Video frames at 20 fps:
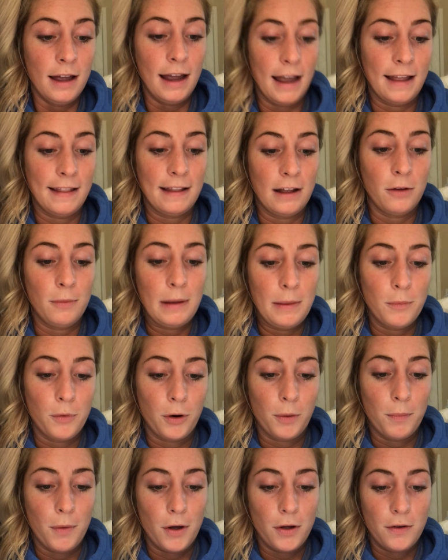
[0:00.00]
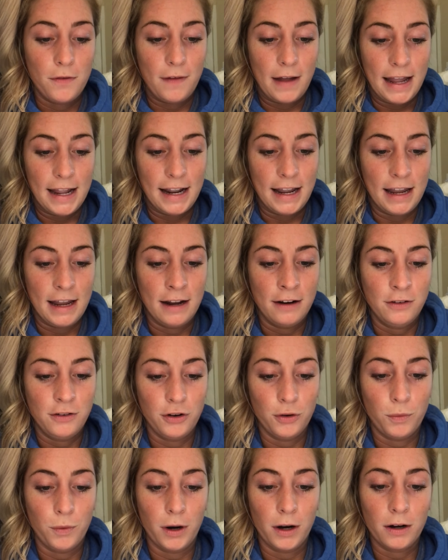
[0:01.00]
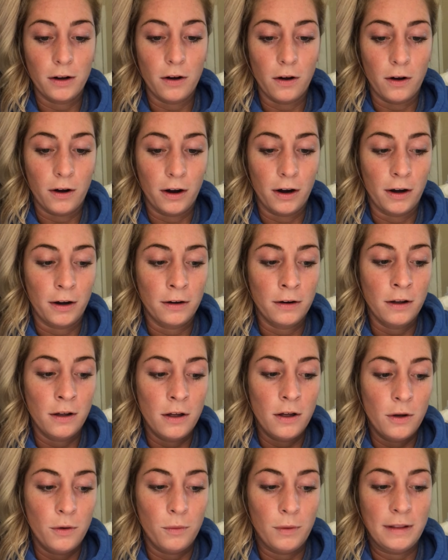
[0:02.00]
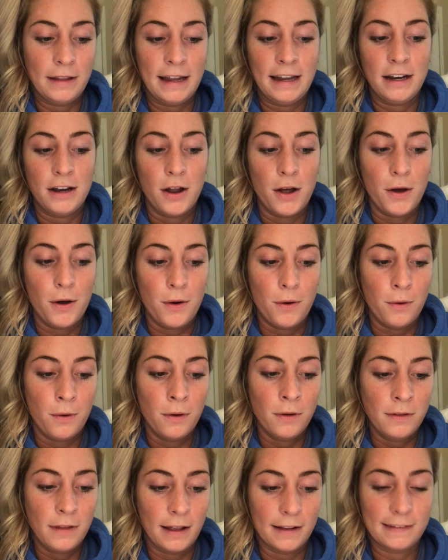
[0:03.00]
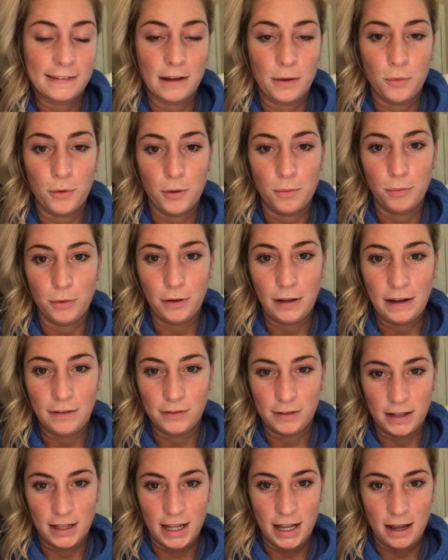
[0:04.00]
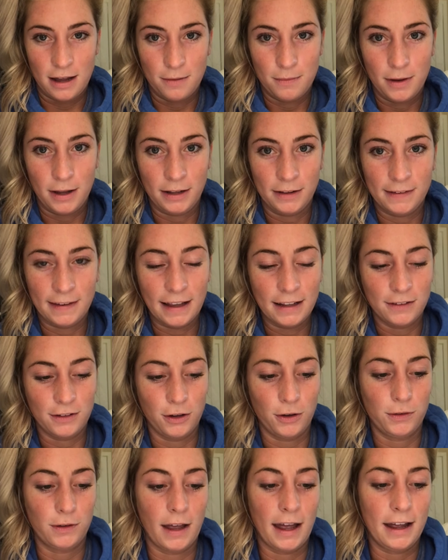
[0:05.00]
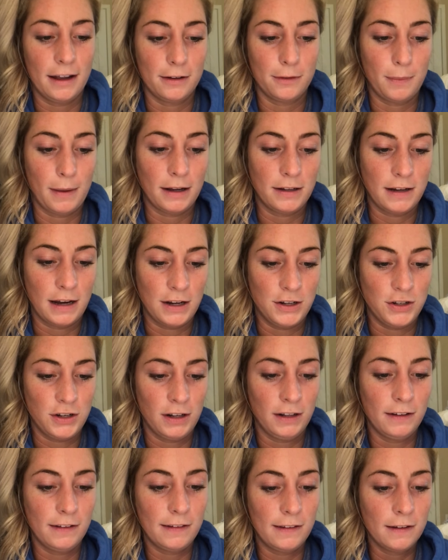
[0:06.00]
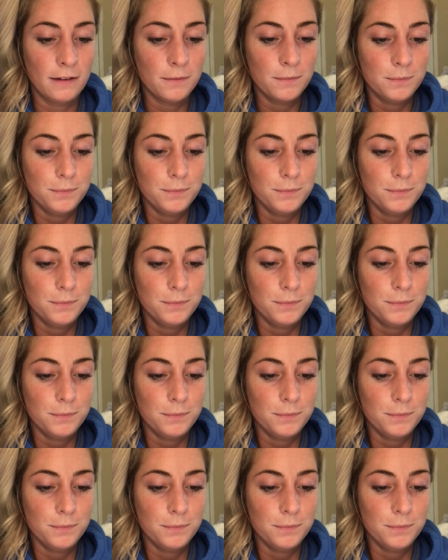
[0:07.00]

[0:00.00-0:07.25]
and they'll be more motivated to work hard when they know that someone believes in them and sets those high expectations.